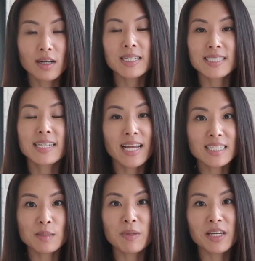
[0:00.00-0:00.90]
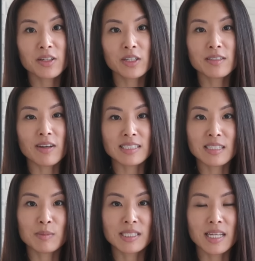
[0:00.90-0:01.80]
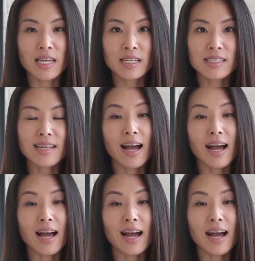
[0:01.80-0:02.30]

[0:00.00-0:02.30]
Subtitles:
because the next beginner investing mistake is